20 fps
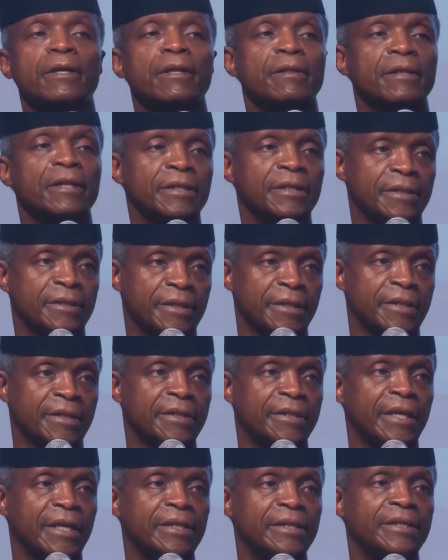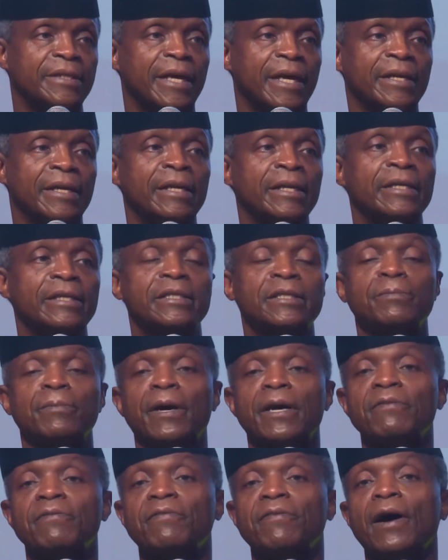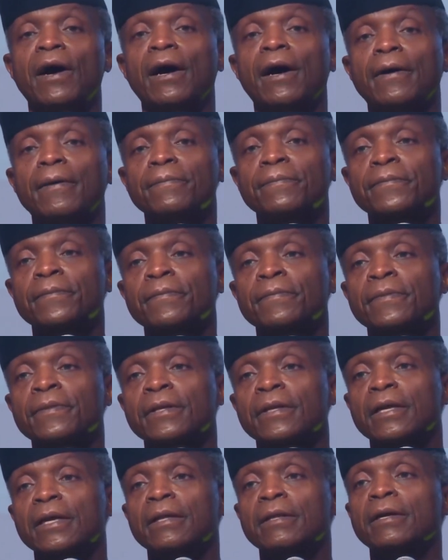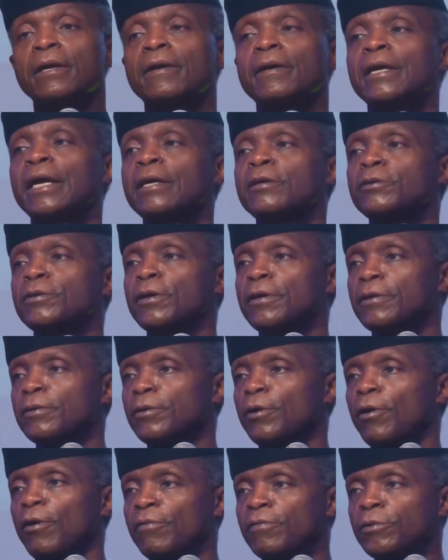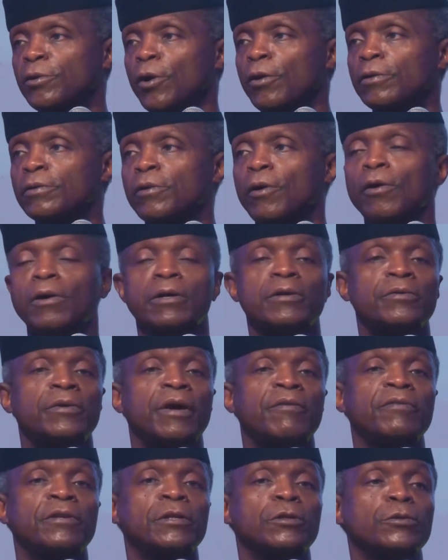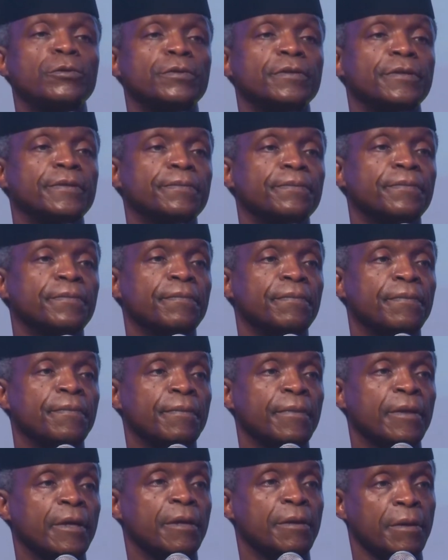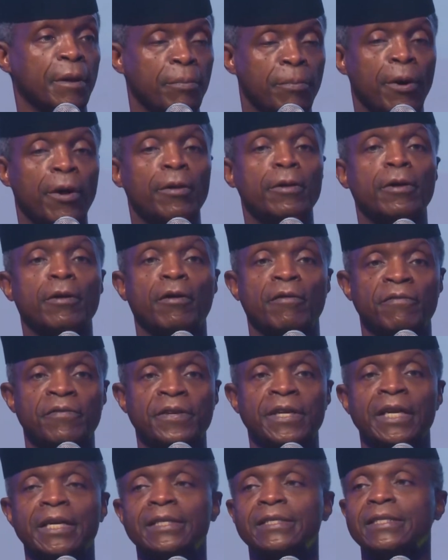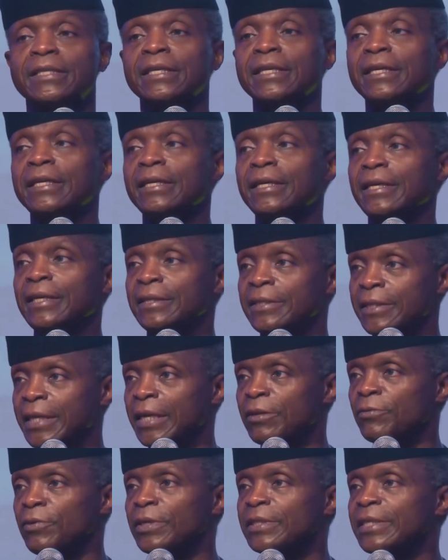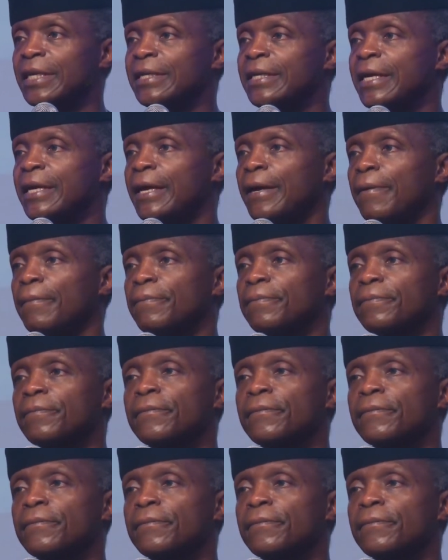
This is the state that leads by far in the collection of non-oil revenues. The bulk of V A T is generated here.